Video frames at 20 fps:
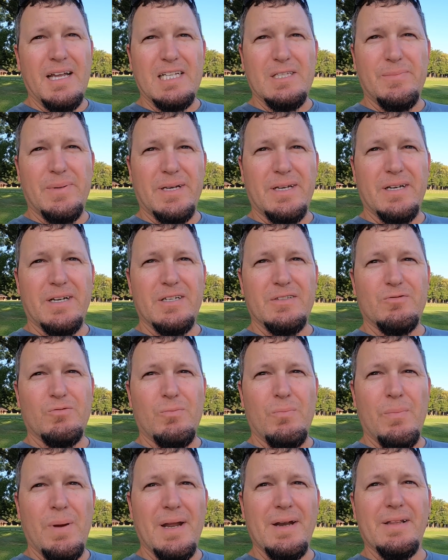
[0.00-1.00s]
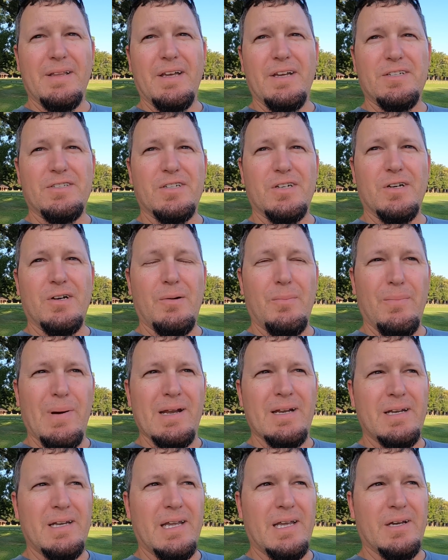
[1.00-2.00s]
It's because me and Alecia
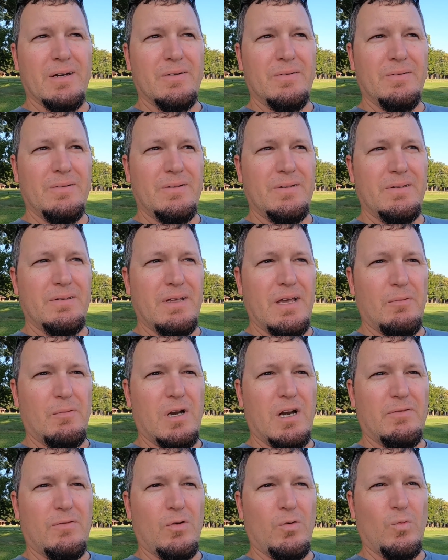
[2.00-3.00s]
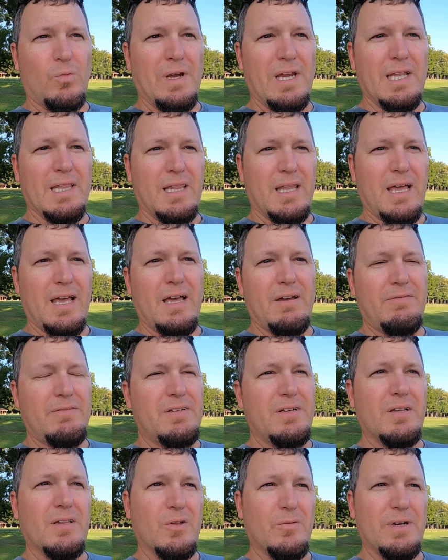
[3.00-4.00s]
made a deal that whenever we
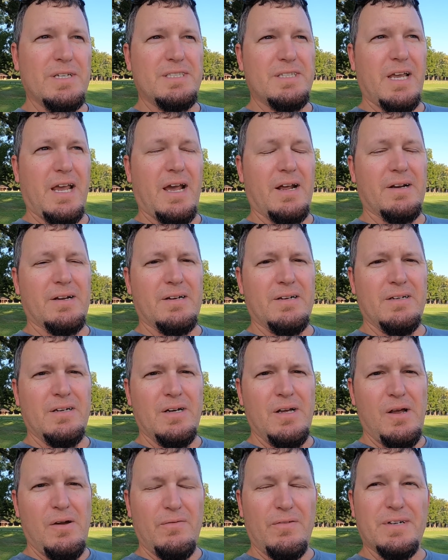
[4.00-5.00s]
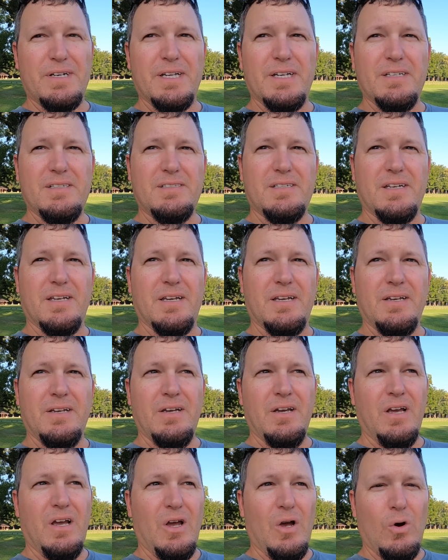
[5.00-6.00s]
left Louisiana for Tennessee,
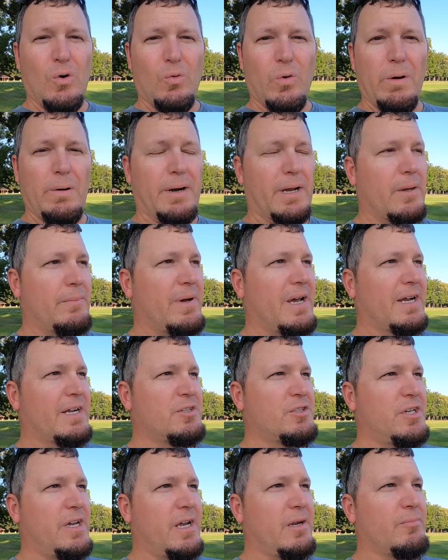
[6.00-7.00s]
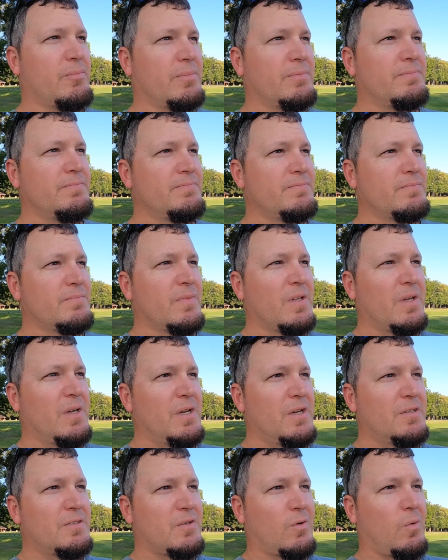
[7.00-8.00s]
we were gonna get back in shape.
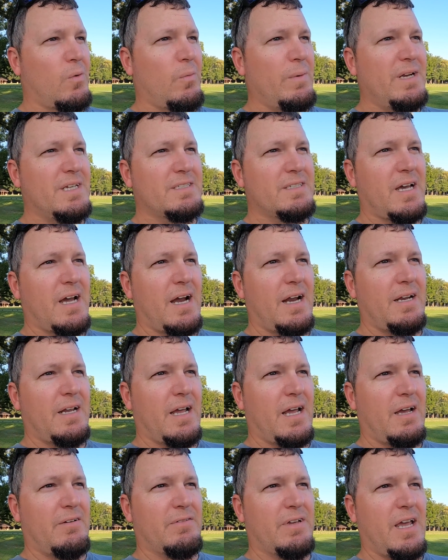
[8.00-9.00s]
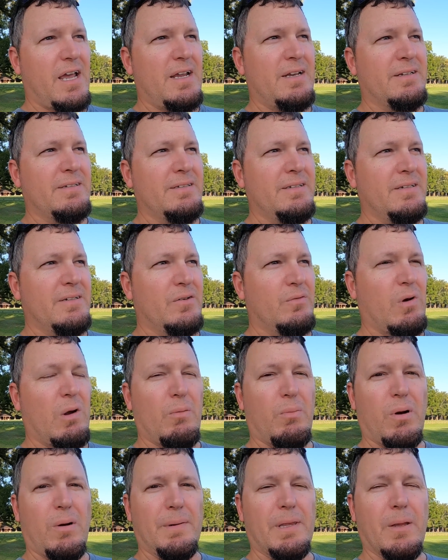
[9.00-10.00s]
So when we decided to have Caden, we
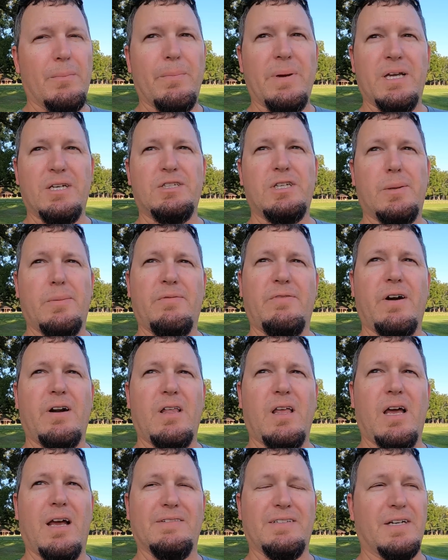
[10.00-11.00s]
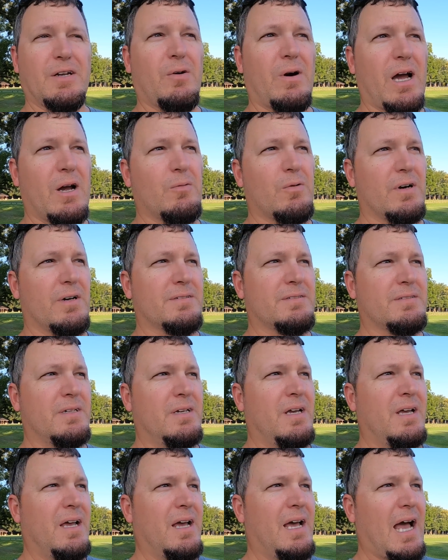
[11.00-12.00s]
were probably in the best shape of our lives. I know I was.
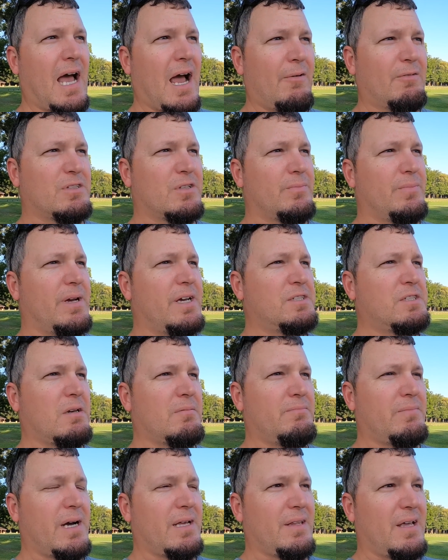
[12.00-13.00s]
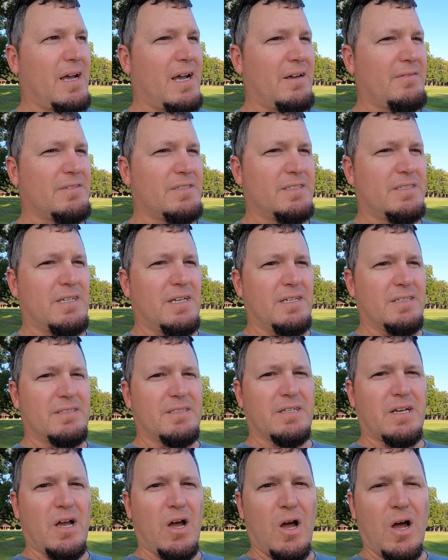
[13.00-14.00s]
I was the best shape of my life
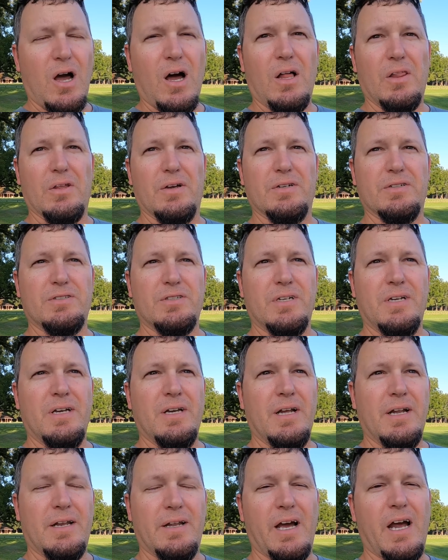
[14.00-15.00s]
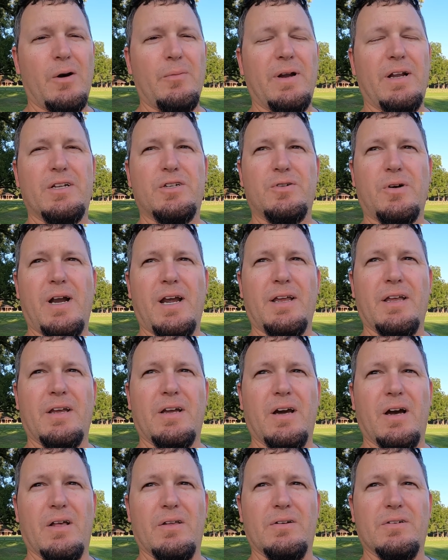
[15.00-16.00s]
since college. Now I ran track in
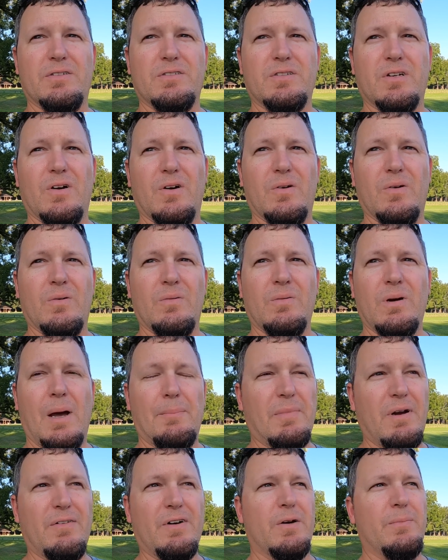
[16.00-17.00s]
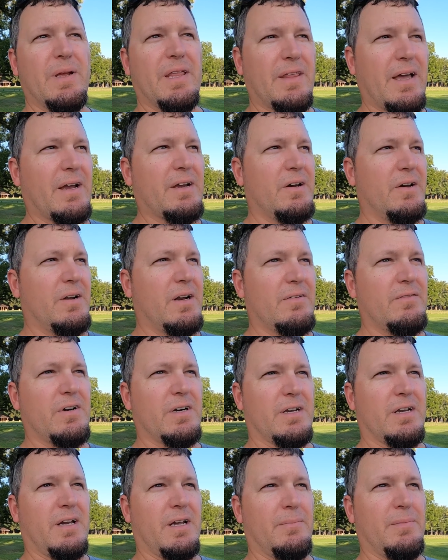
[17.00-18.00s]
college, so I'm never gonna be that good ever
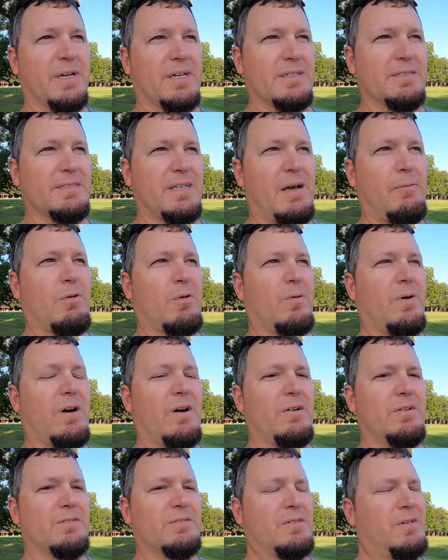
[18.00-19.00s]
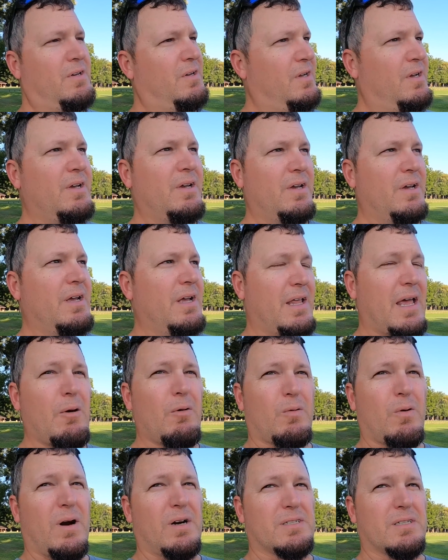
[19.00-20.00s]
again because that requires
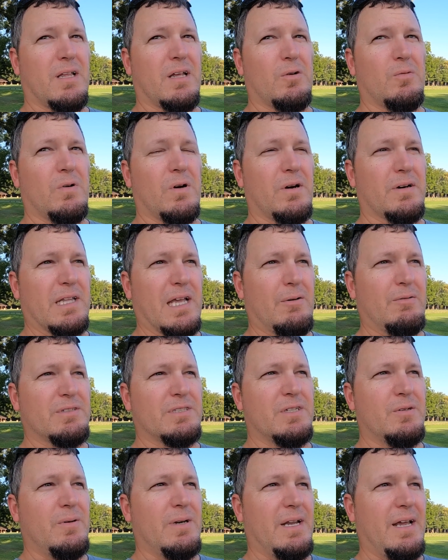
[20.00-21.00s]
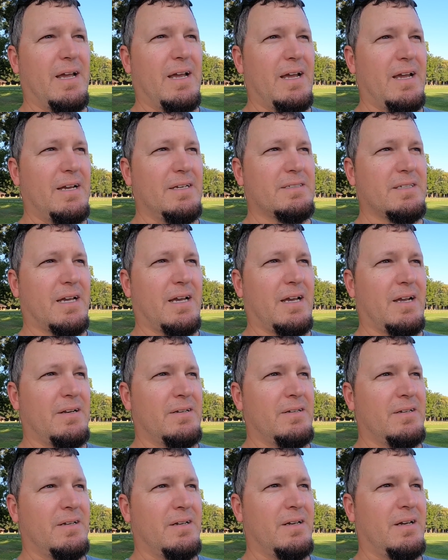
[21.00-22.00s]
a lot of work. That was 2-a-days,
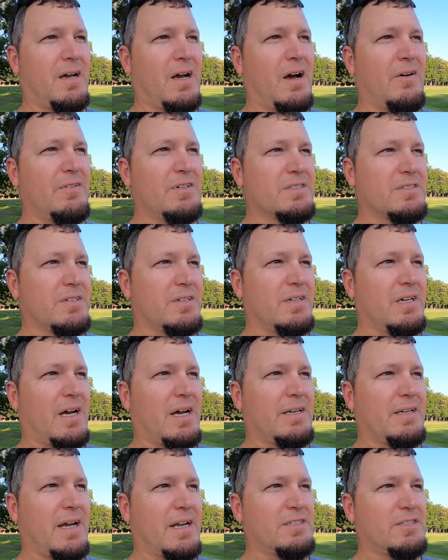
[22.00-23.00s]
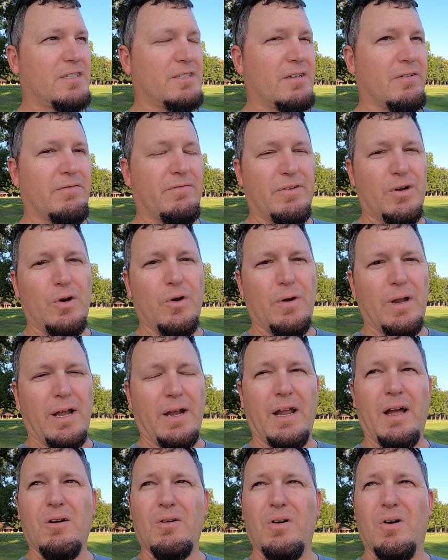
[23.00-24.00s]
and obviously I digested food
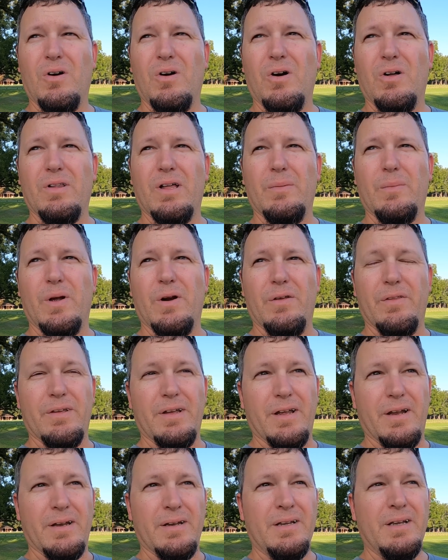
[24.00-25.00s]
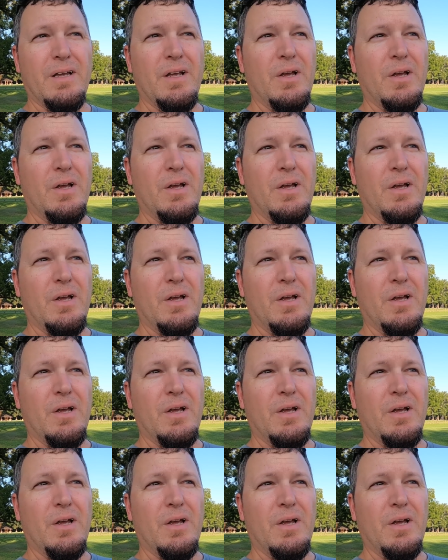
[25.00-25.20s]
and alcohol a lot better then.